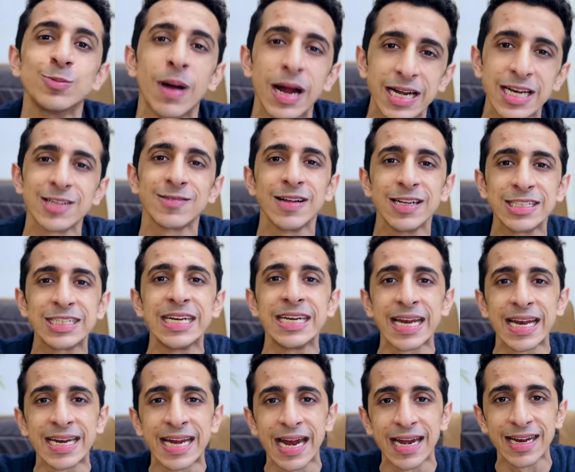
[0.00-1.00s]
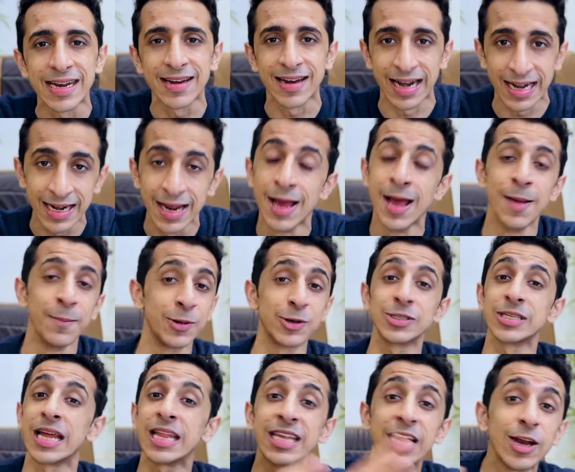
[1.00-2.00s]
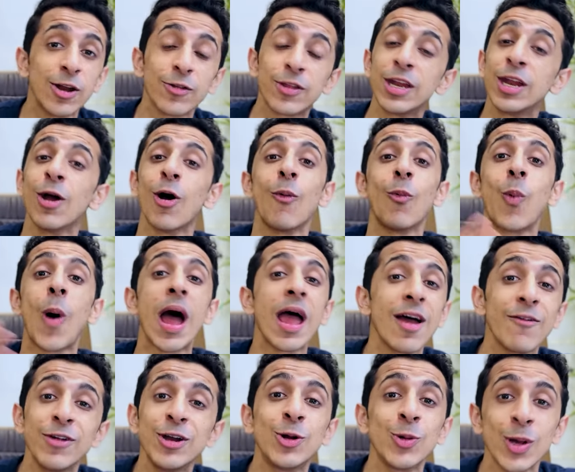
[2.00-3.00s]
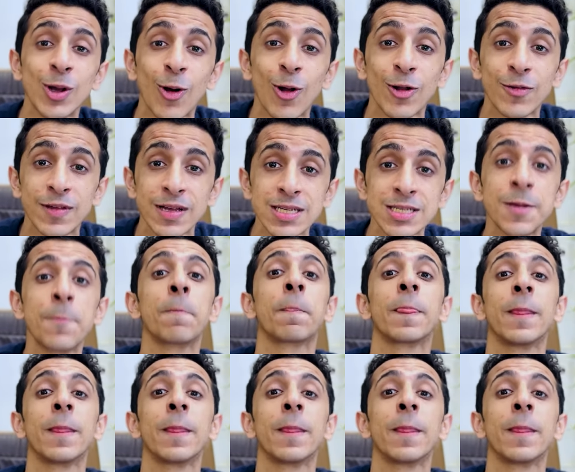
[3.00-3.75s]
Might as well cheat and get in, right? Because at the end of the day, why are we doing all of this?